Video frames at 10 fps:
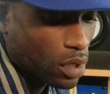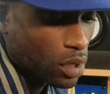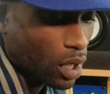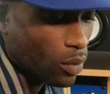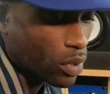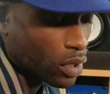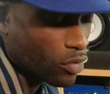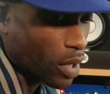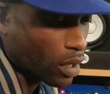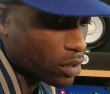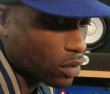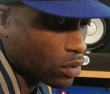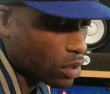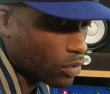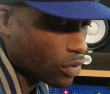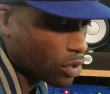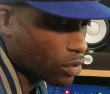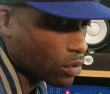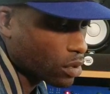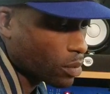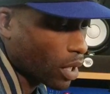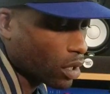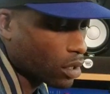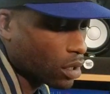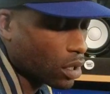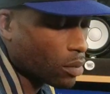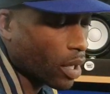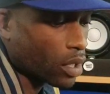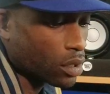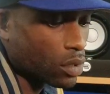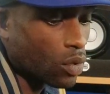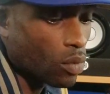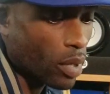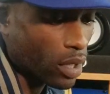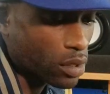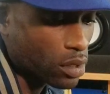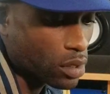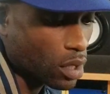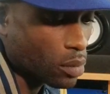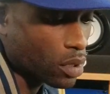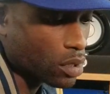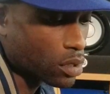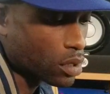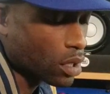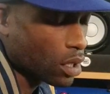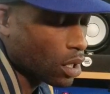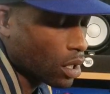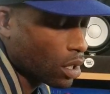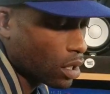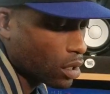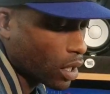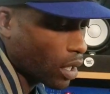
I want to give back to those individuals by actually going back to these neighborhoods that